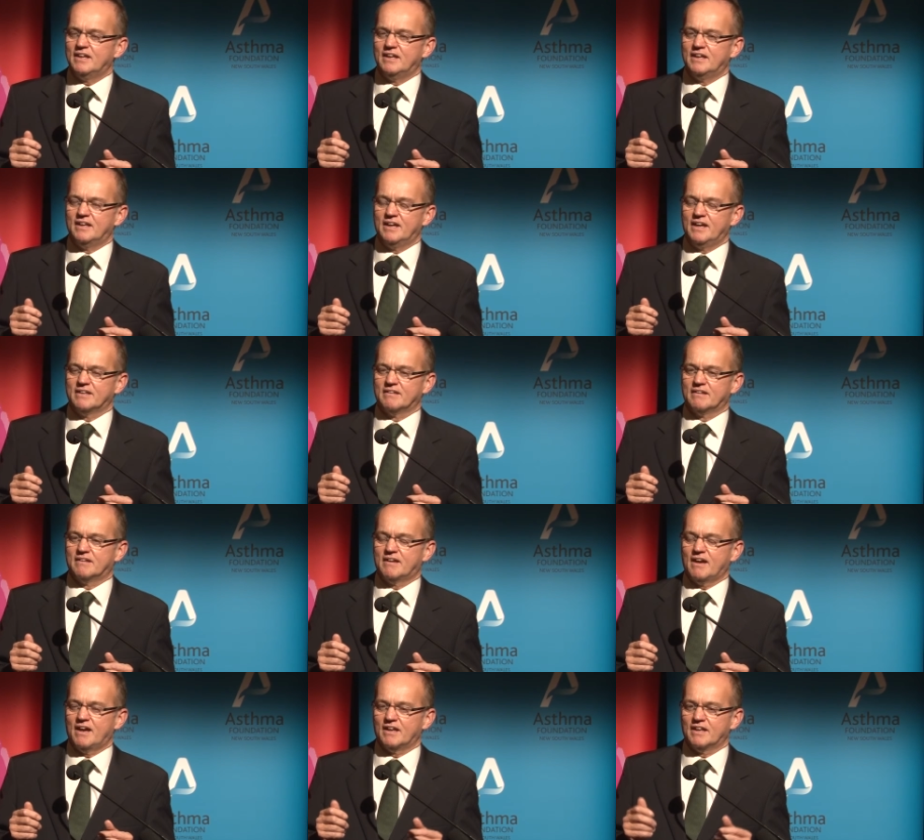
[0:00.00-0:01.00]
Uh, and
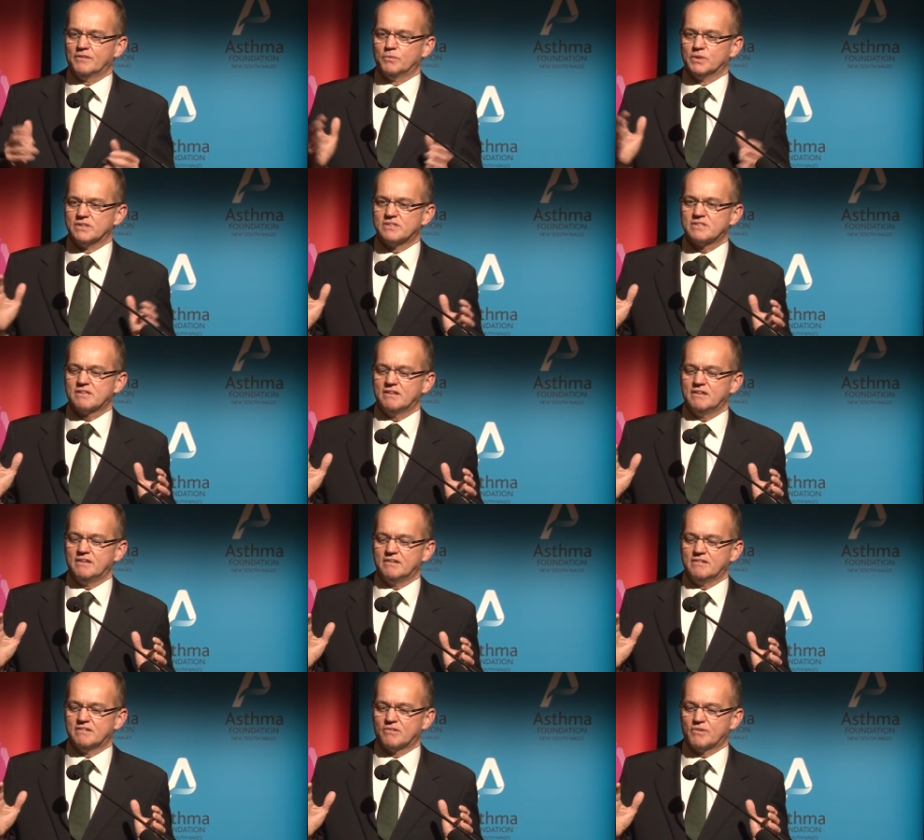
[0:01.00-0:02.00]
Gail Edwards,
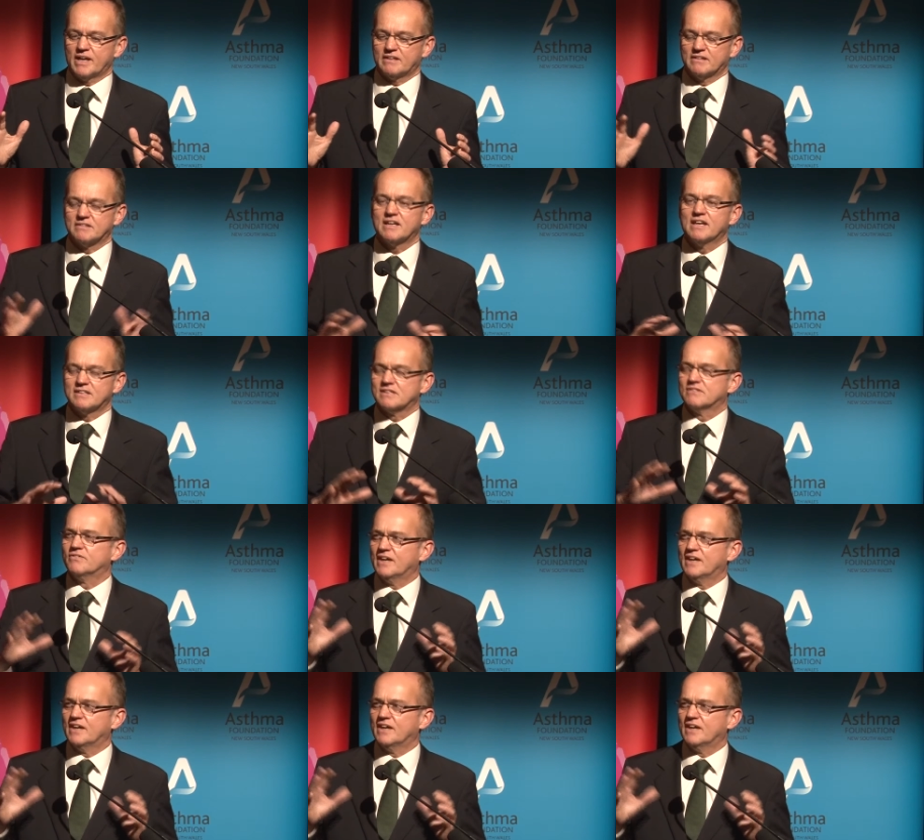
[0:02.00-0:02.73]
the director, takes